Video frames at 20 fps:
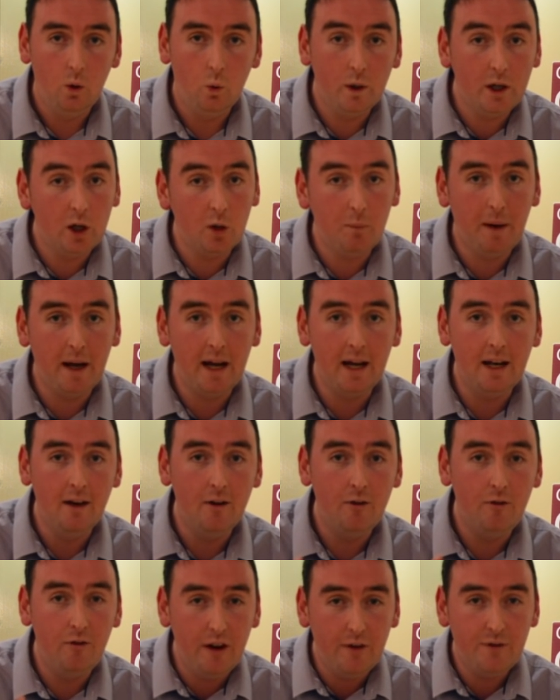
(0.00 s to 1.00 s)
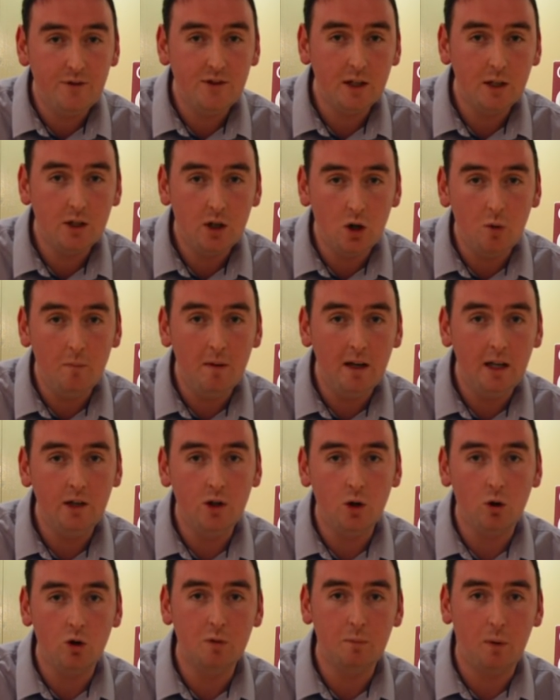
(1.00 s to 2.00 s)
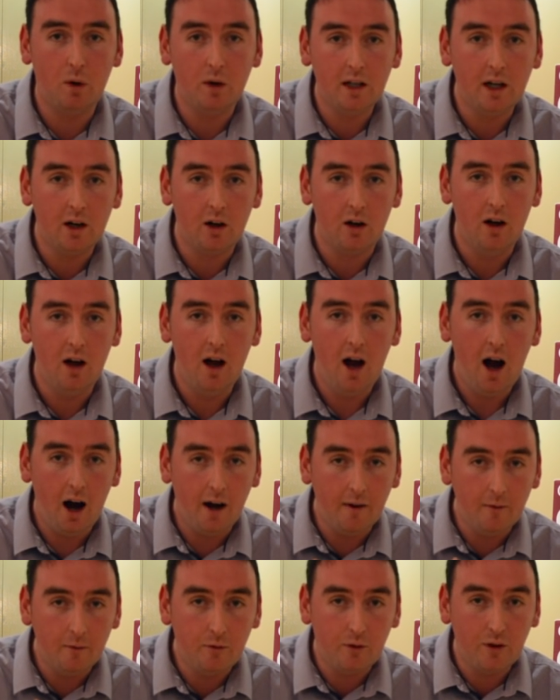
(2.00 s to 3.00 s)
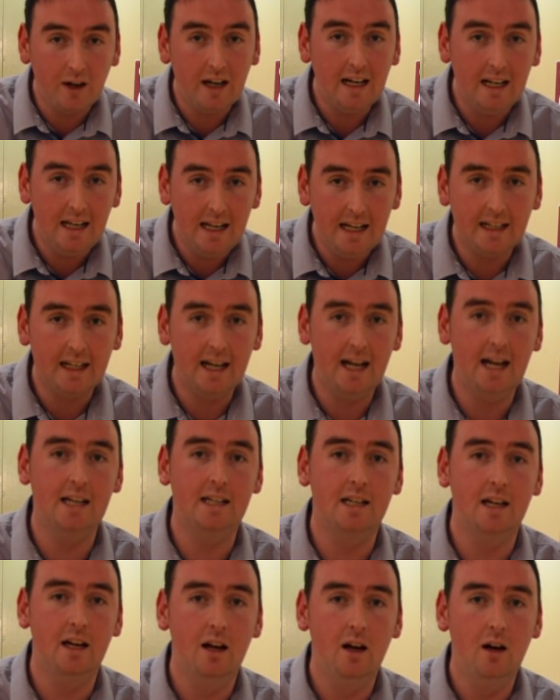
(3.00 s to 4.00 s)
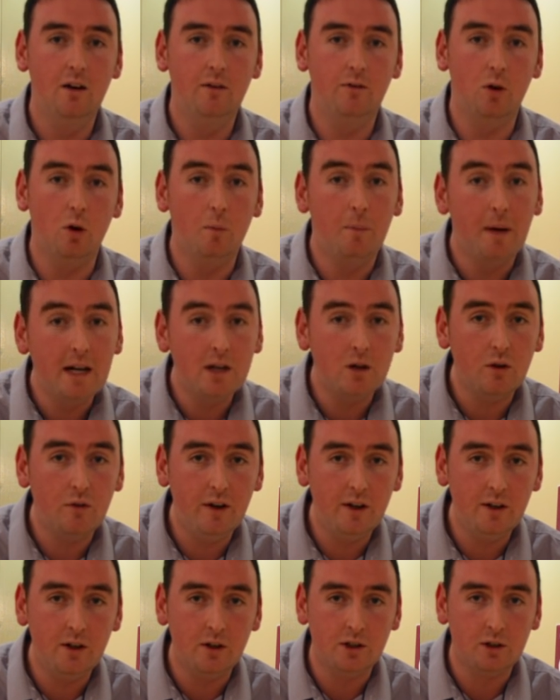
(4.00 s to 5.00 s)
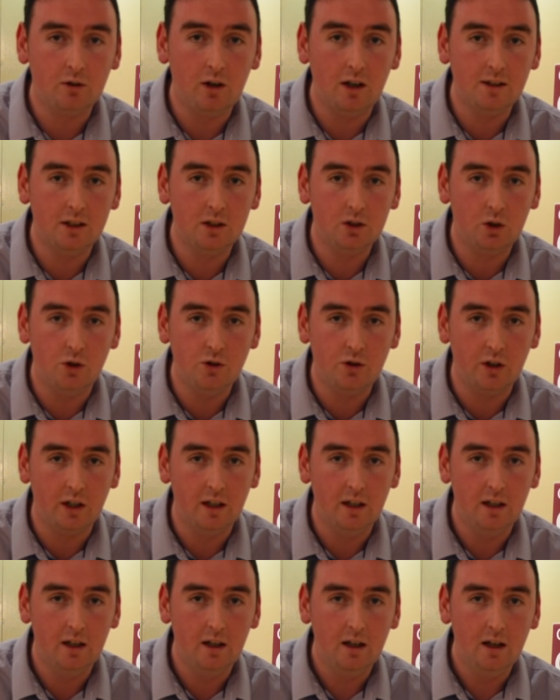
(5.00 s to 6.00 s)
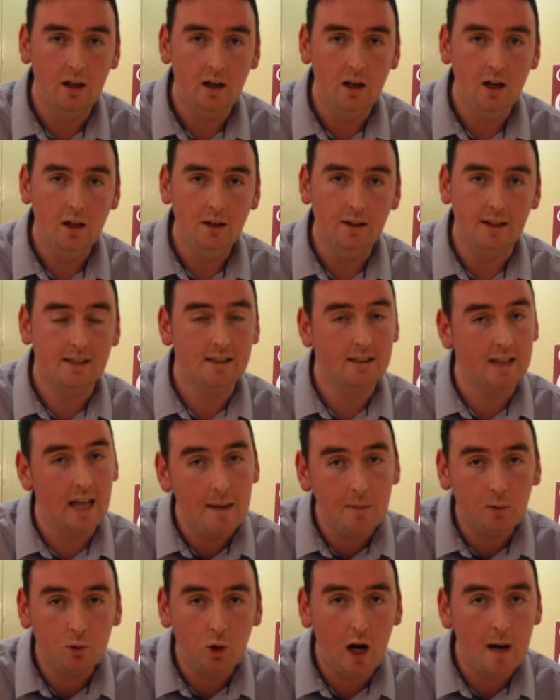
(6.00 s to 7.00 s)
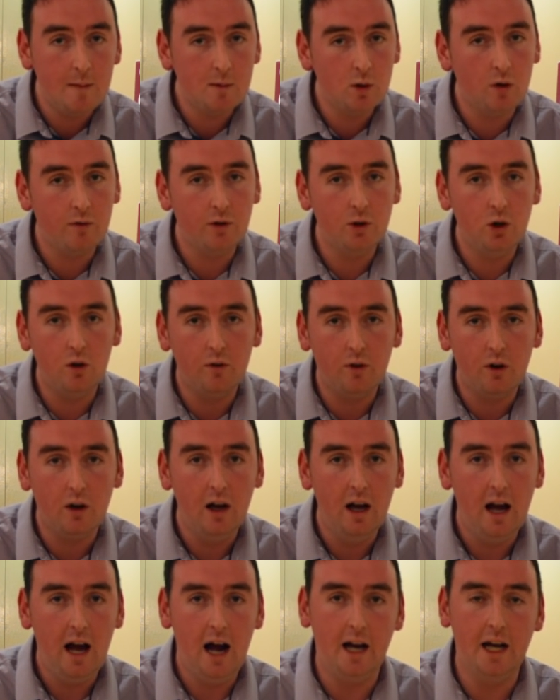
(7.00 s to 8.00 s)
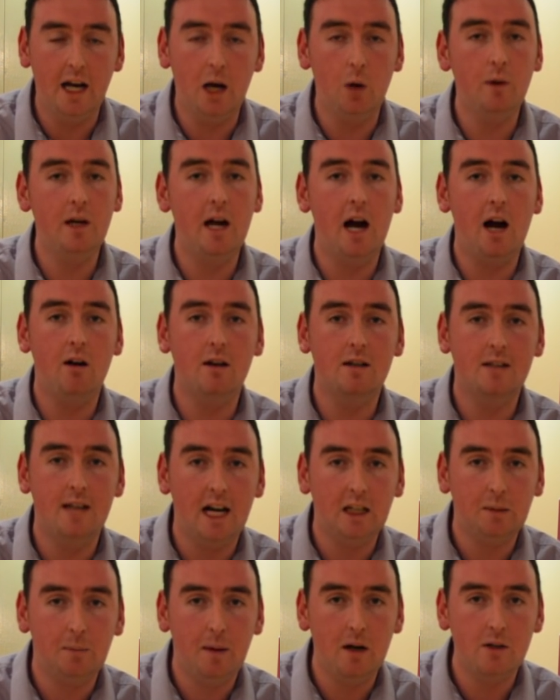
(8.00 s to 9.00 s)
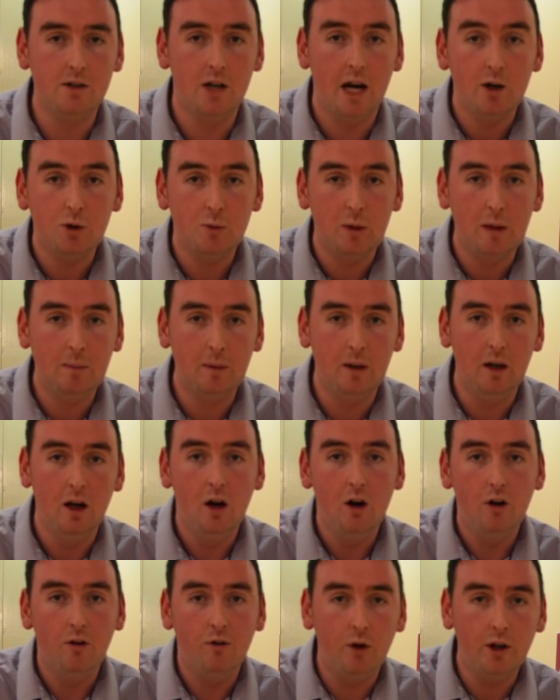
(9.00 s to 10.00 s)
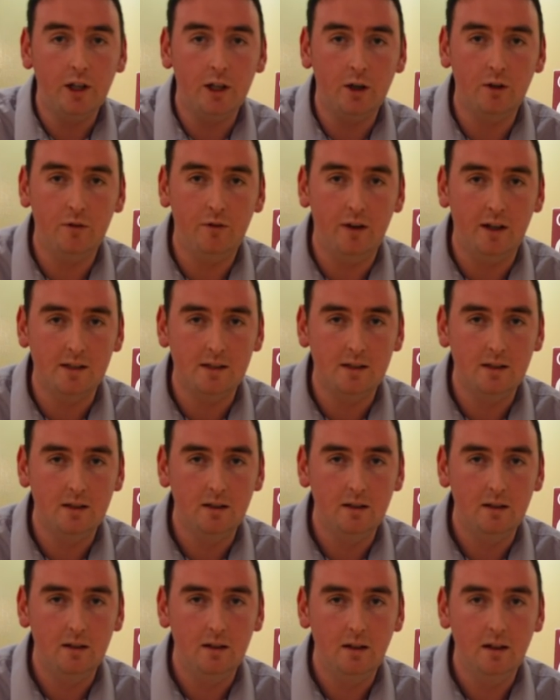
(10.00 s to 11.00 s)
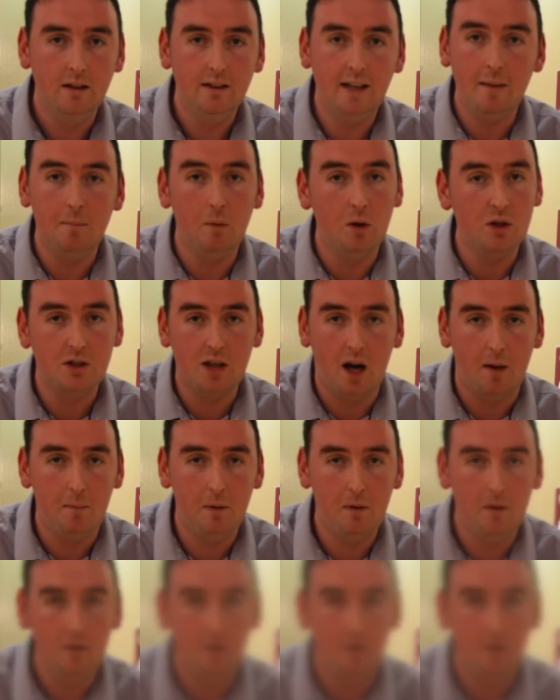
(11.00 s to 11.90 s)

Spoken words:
We are paying €52 million per year on free legal aid for repeat offenders across this country. The same crimes over and over, and here we are as taxpayers and Irish people funding their defence. That must stop.